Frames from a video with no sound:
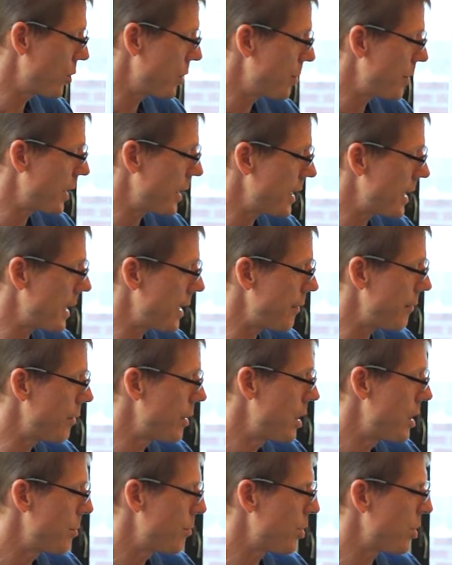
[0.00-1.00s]
we might
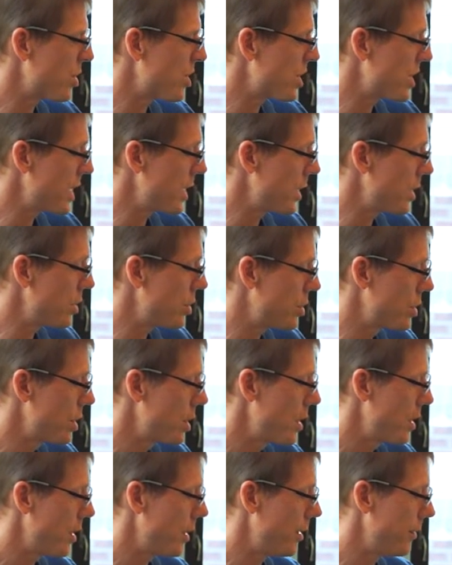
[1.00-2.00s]
have percentage
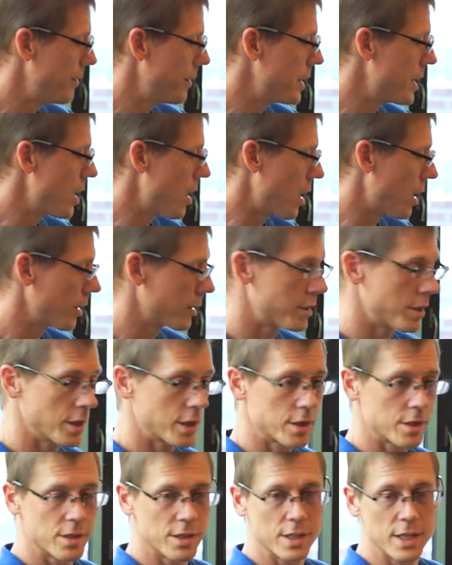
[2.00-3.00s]
of the
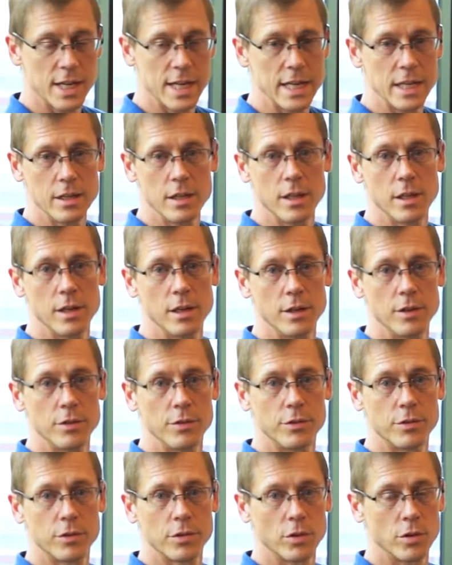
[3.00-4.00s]
Arctic Sea that
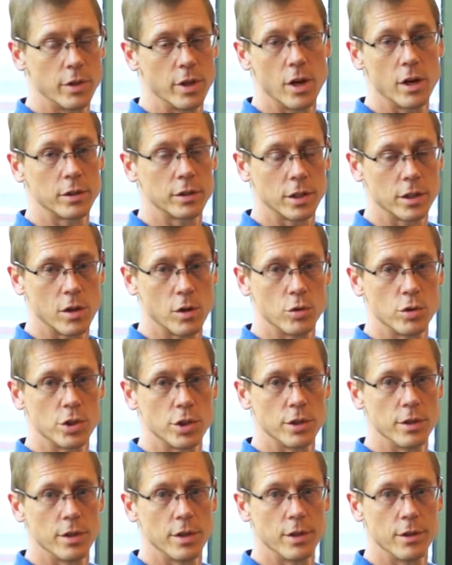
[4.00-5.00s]
is, or the Arctic
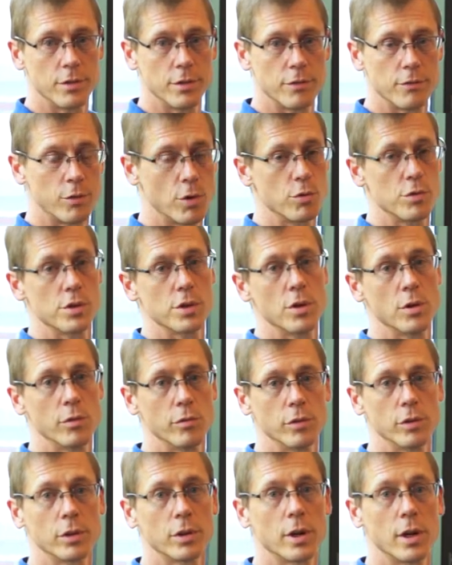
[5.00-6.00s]
Ocean that is frozen
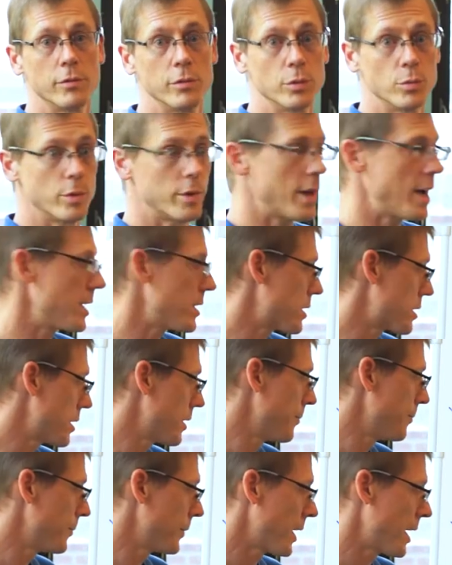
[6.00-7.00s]
over and covered with ice.
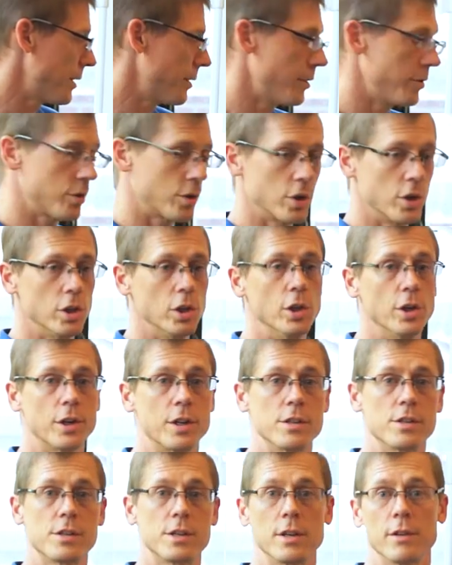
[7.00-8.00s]
And then they're going to look
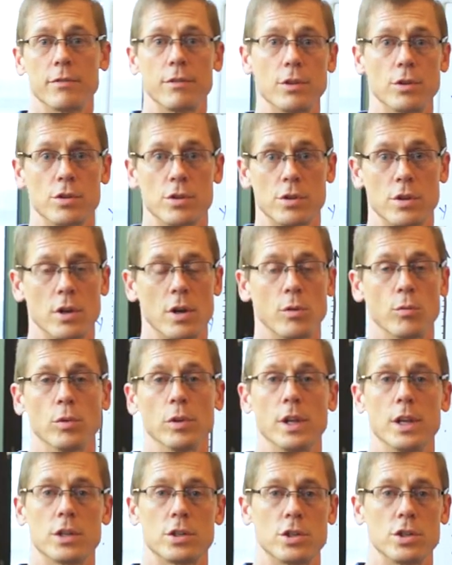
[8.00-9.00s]
and see if there's a
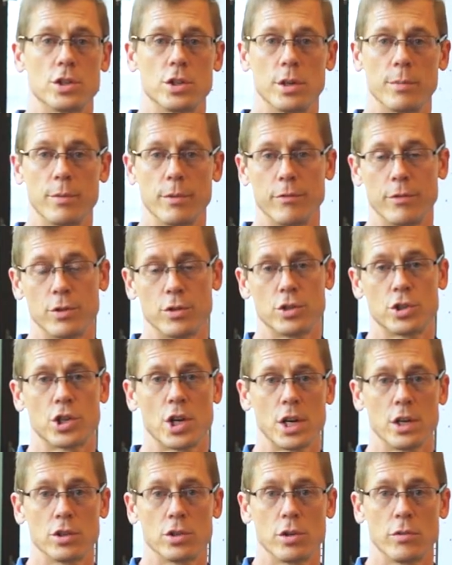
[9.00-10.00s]
relationship, if there's
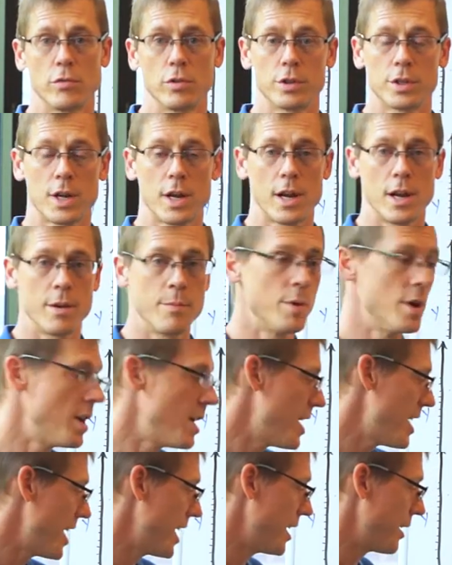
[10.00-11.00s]
change over time.
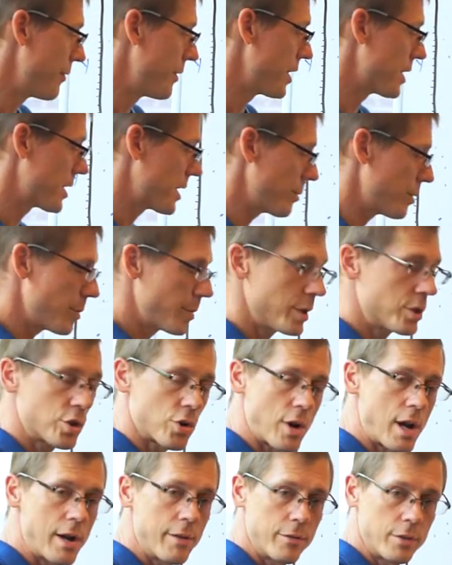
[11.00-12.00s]
And if they seem to be
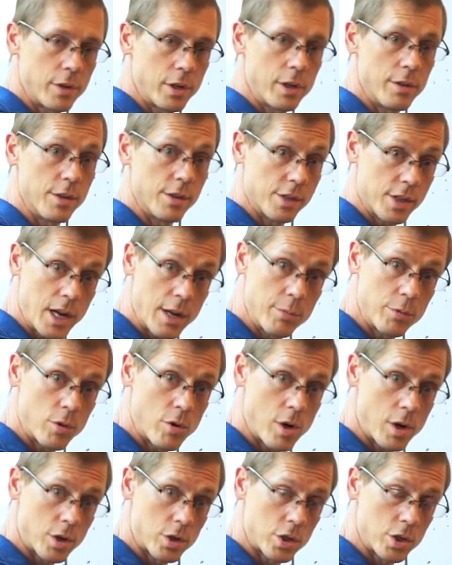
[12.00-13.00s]
traveling in the same
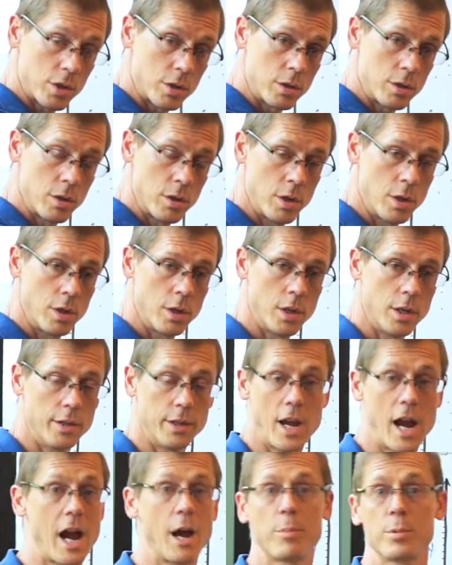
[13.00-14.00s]
direction, in
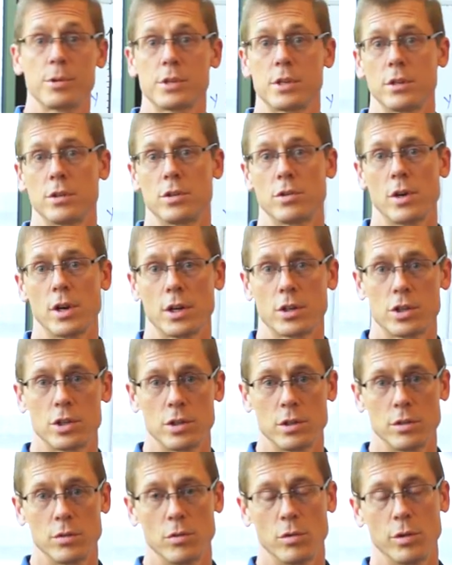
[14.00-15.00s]
the opposite
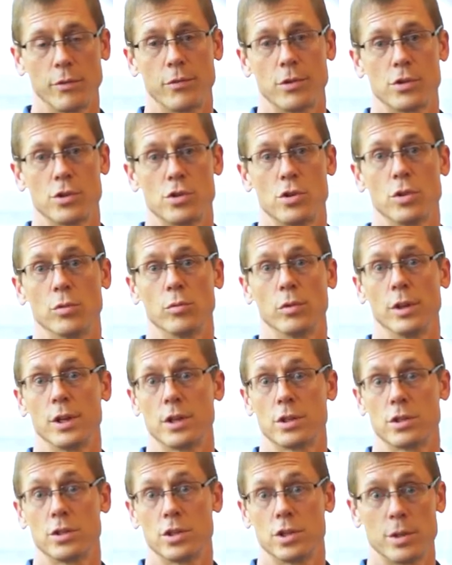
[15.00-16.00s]
direction, or if there's no
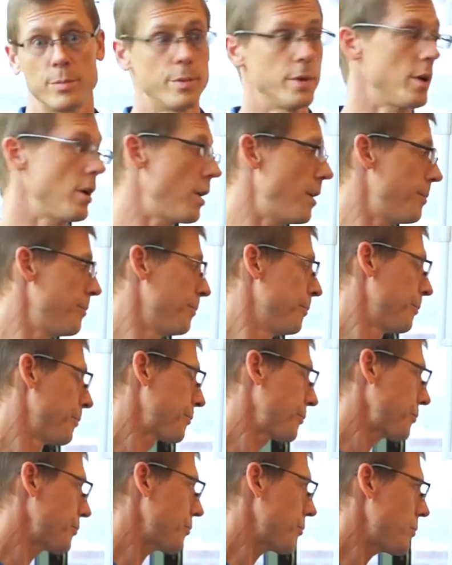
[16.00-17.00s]
relationship at all.
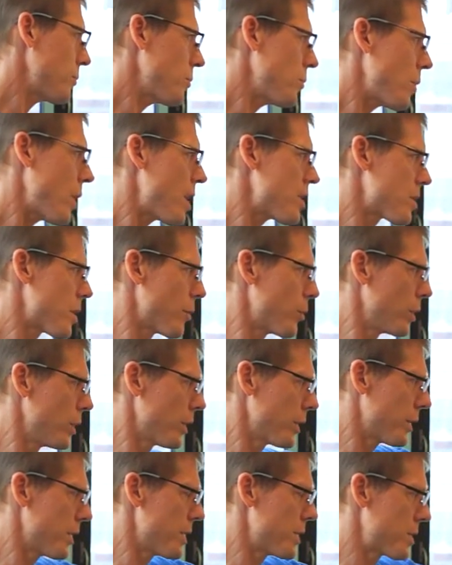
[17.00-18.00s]
So if we
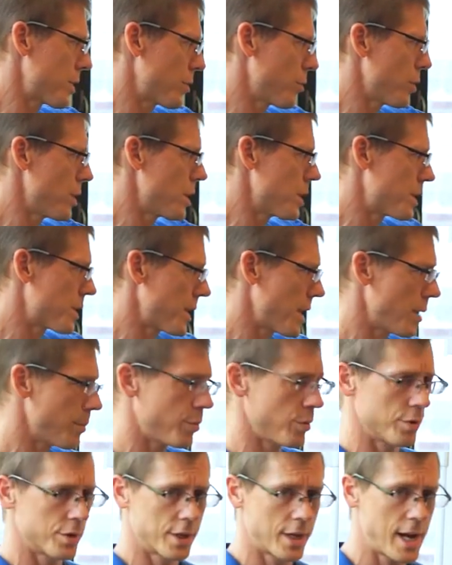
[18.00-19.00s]
look at these three
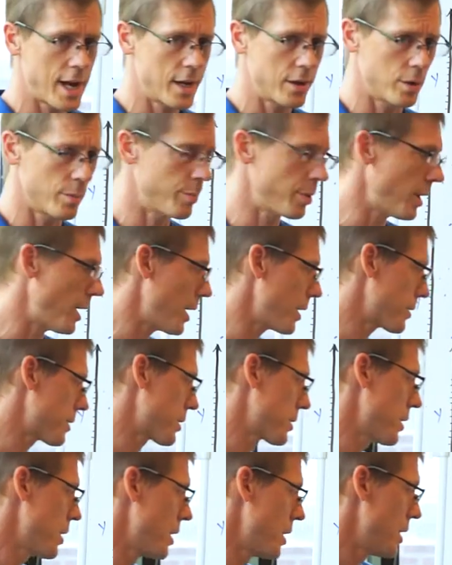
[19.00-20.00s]
sample scatter
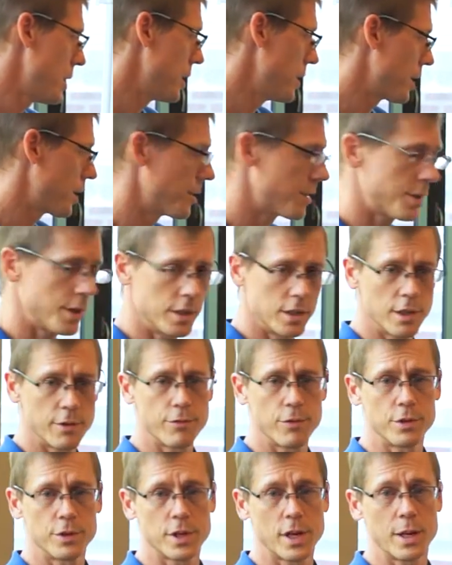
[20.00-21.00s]
plots, you can see
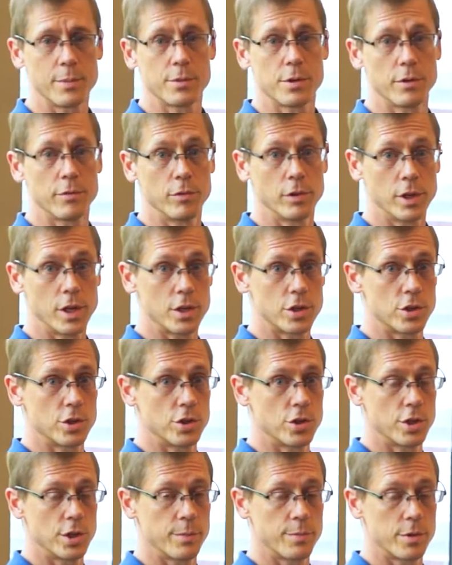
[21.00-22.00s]
different types of
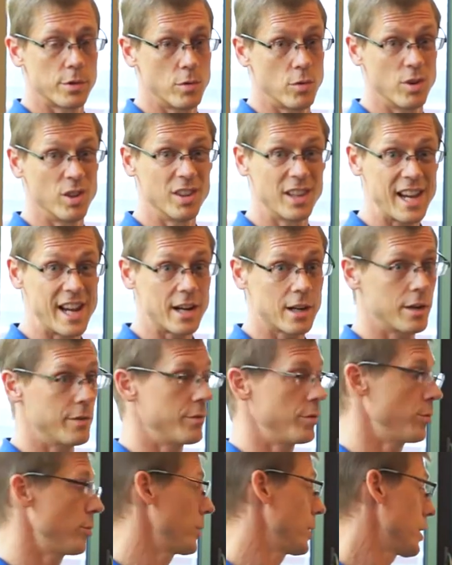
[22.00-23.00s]
relationships or a lack of
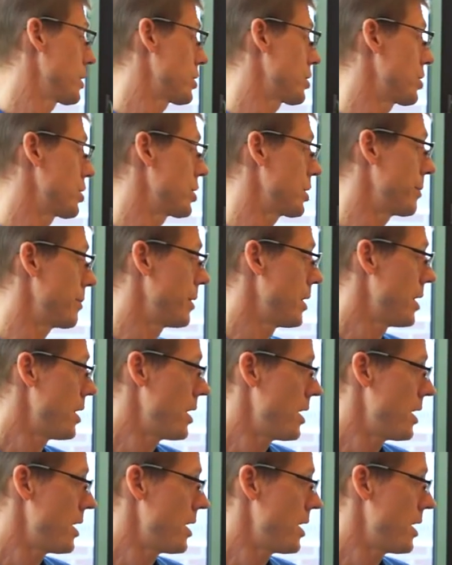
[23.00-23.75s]
a relationship.